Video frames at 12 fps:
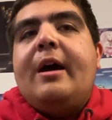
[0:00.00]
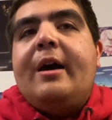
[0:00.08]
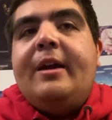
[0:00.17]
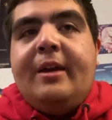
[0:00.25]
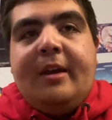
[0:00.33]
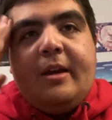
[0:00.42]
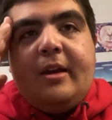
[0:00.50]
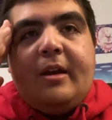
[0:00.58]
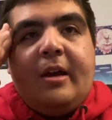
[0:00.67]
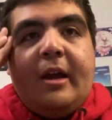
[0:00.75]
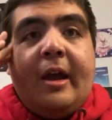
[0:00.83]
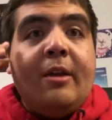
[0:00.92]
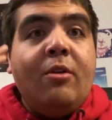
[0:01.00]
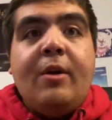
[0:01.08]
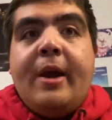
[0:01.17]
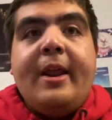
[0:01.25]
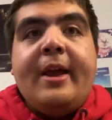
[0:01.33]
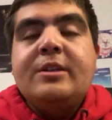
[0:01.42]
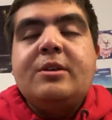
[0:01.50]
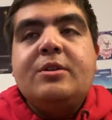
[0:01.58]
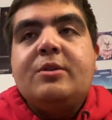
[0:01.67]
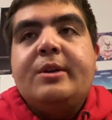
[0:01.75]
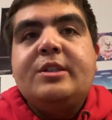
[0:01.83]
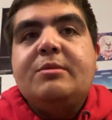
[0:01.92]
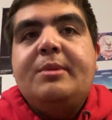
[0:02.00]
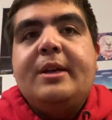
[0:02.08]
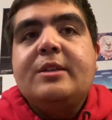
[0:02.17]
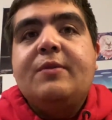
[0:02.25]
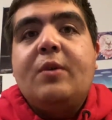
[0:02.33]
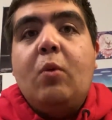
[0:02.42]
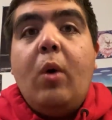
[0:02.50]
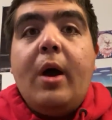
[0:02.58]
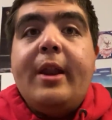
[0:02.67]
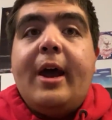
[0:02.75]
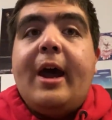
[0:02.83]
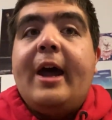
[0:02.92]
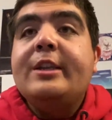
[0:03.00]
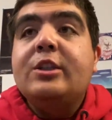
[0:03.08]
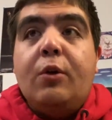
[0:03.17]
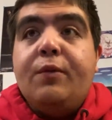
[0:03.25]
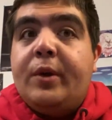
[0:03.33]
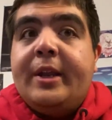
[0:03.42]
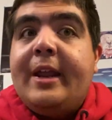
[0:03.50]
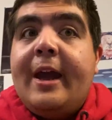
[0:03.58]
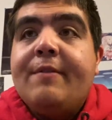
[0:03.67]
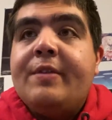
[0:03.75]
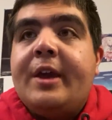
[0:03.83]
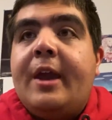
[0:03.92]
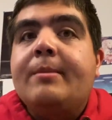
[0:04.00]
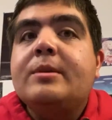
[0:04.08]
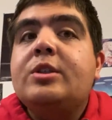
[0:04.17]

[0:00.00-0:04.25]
I don't know how to answer those questions because, for one, I don't freaking have the game.